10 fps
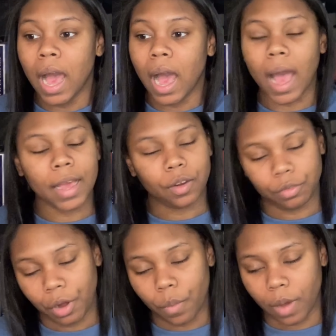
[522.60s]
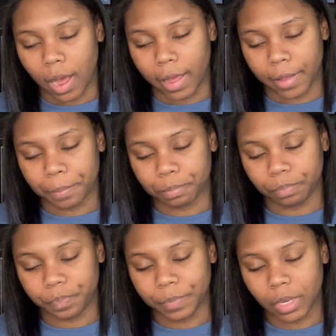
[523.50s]
I don't know why,
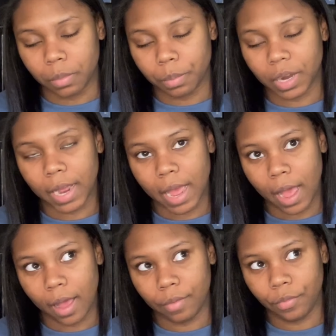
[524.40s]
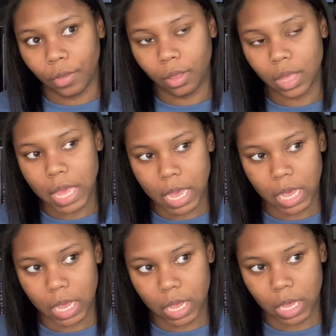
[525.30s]
but I have
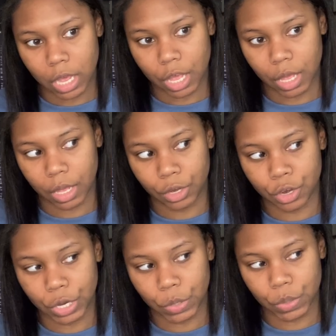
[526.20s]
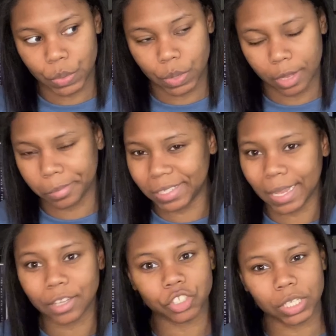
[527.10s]
a new
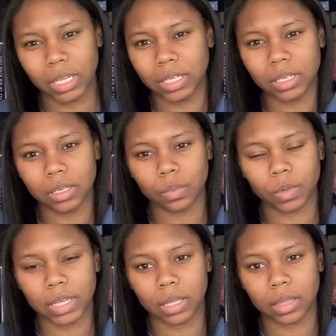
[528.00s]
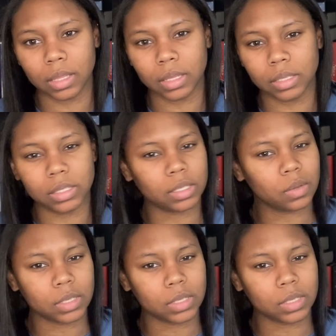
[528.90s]
obsession with Silk